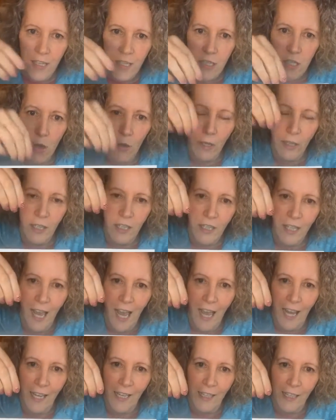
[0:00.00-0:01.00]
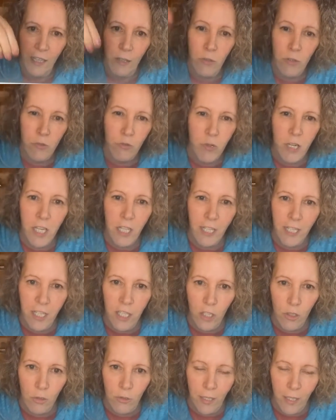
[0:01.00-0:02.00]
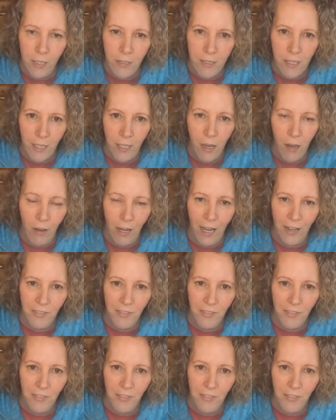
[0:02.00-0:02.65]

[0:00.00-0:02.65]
so it could hang. It was really cute, and I was like, oh, I